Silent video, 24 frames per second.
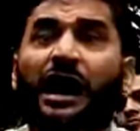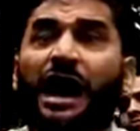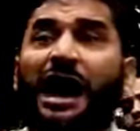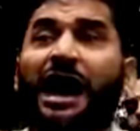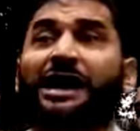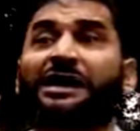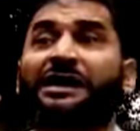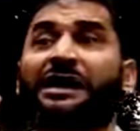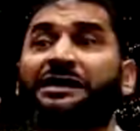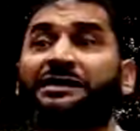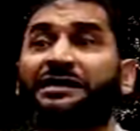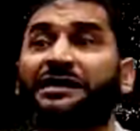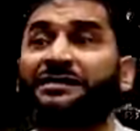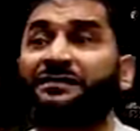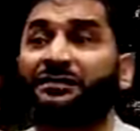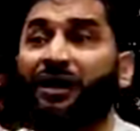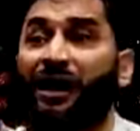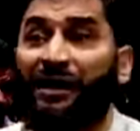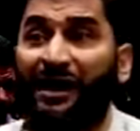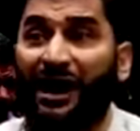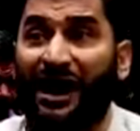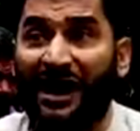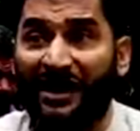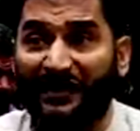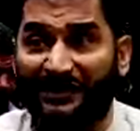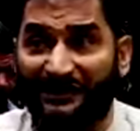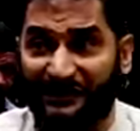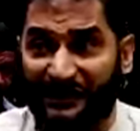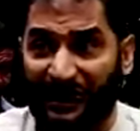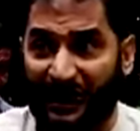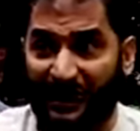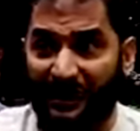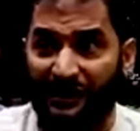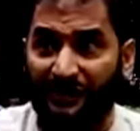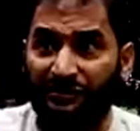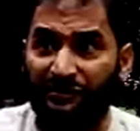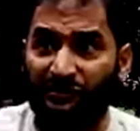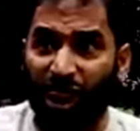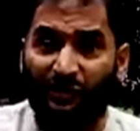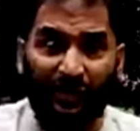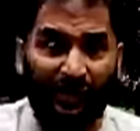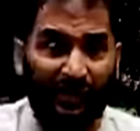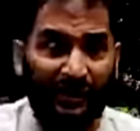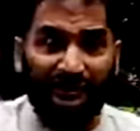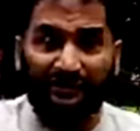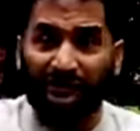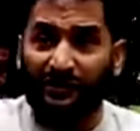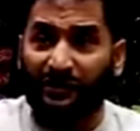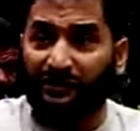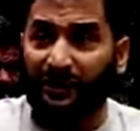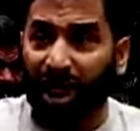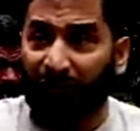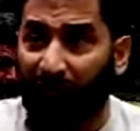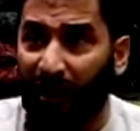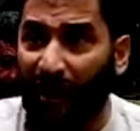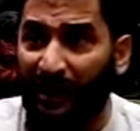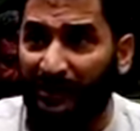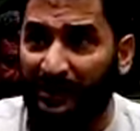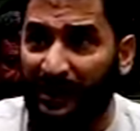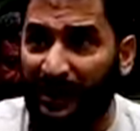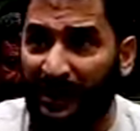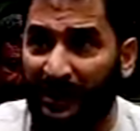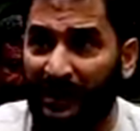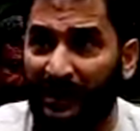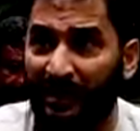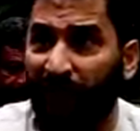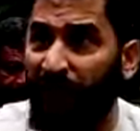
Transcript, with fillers: And it is not us saying sulh is not the point here.